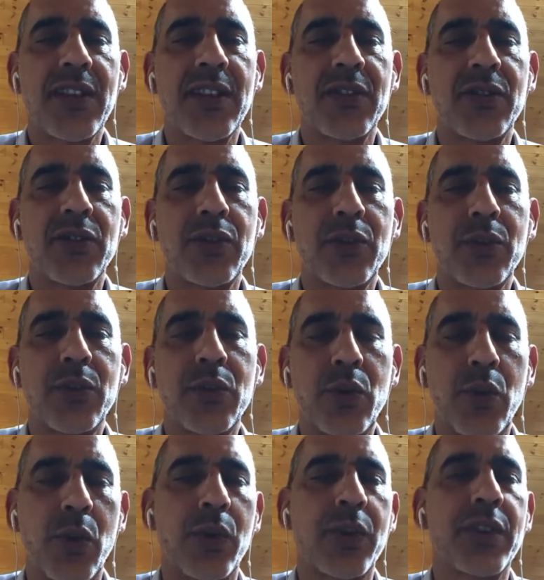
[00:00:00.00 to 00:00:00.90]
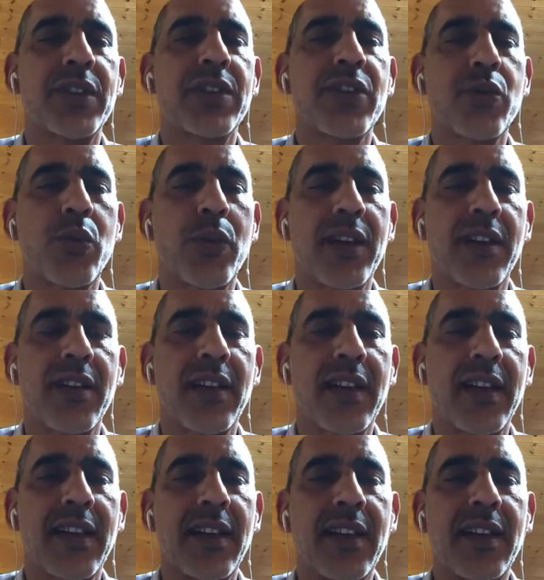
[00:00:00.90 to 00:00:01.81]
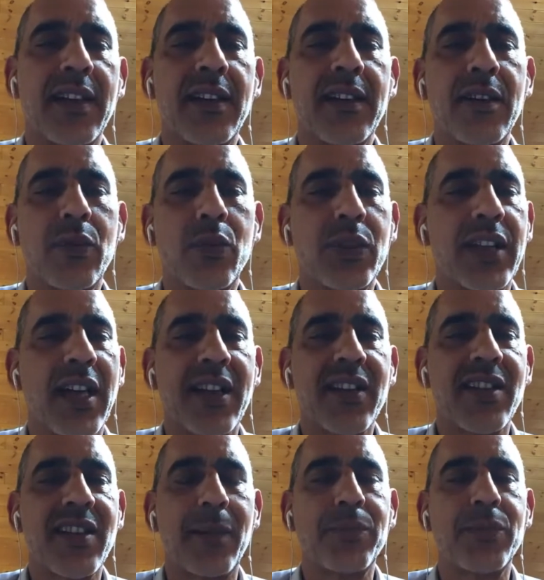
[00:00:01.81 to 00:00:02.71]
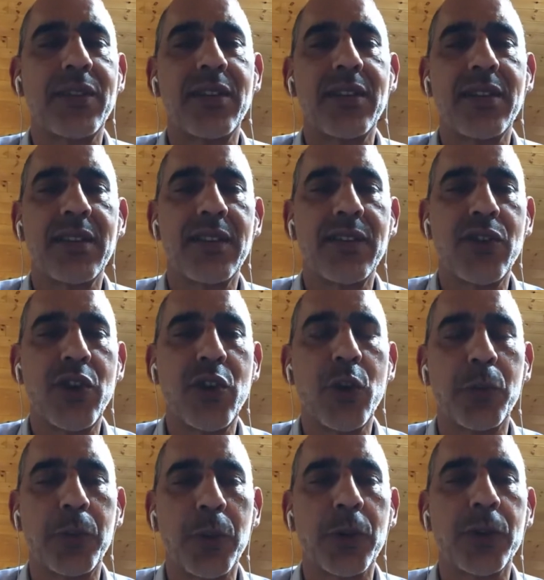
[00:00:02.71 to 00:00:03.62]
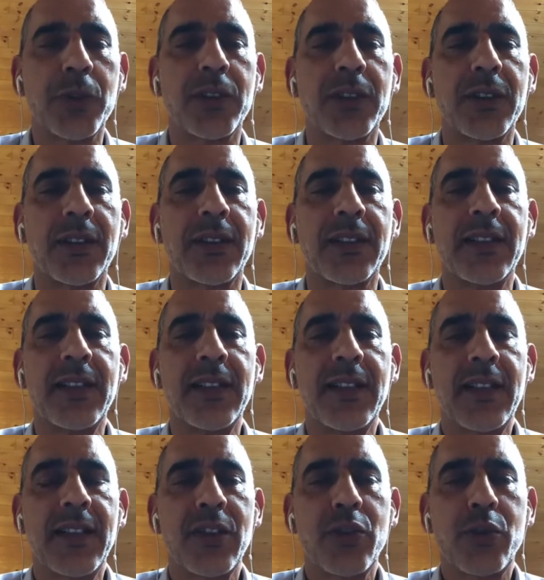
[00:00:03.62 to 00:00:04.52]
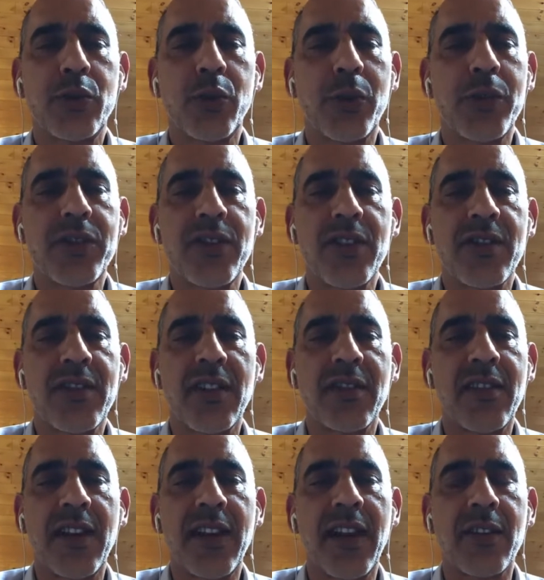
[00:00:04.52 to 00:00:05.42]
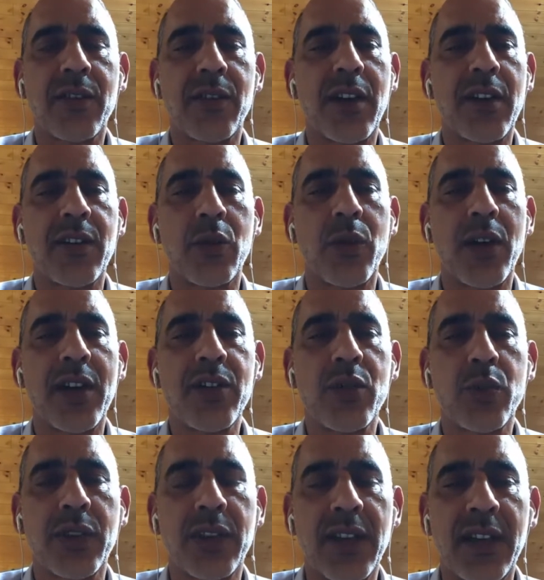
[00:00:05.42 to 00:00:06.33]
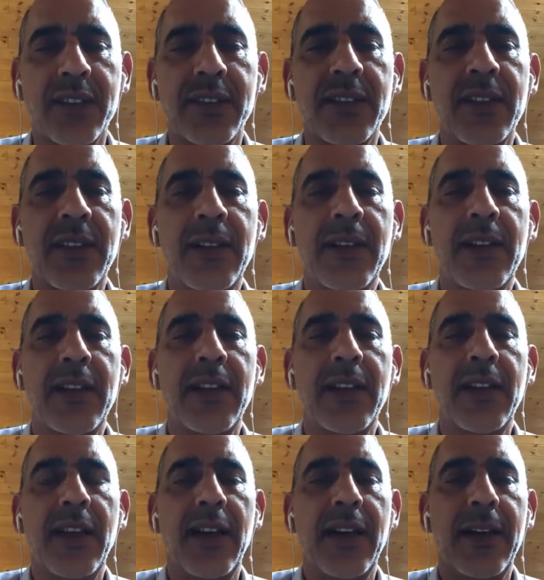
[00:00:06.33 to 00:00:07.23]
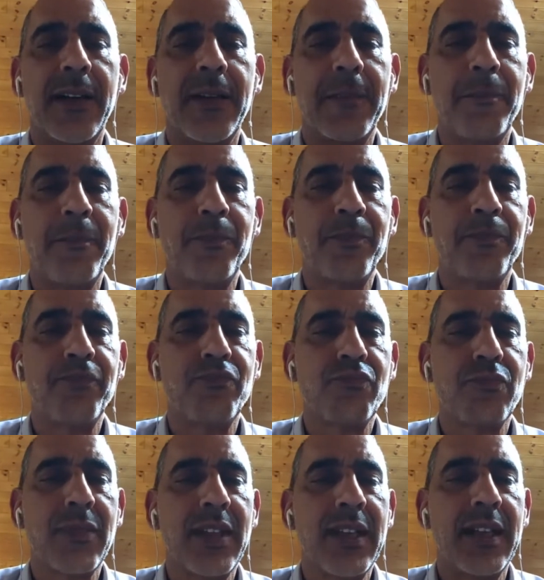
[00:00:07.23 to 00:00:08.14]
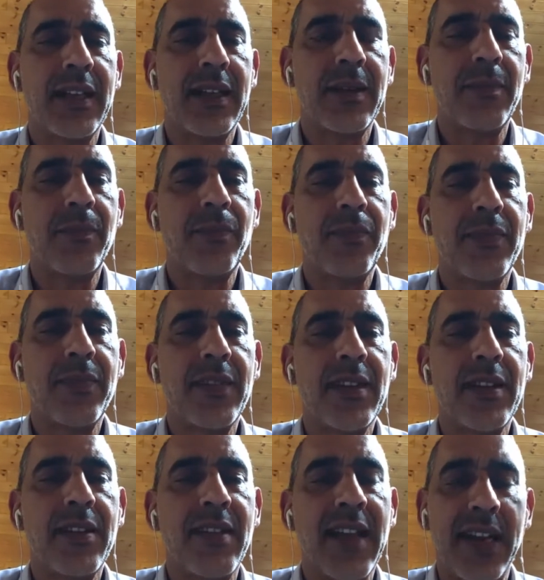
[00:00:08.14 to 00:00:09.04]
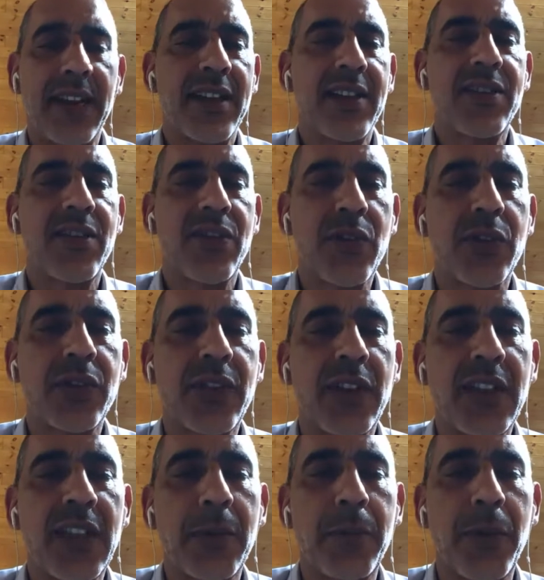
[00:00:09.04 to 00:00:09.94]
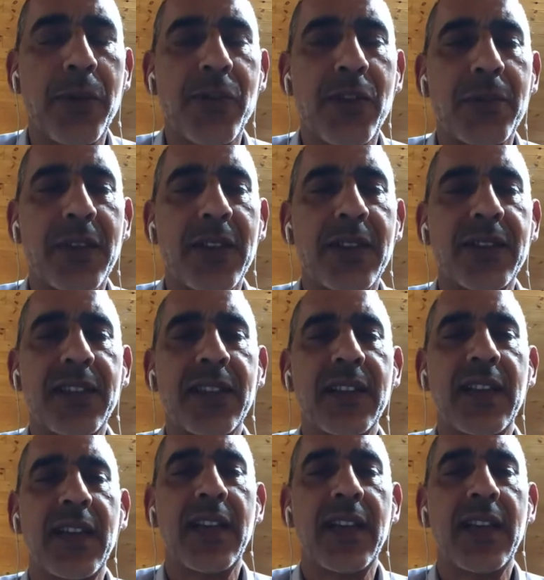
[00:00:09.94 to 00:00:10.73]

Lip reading: into corners where they would accept geopolitical choices that they otherwise would not. That is certainly a possibility.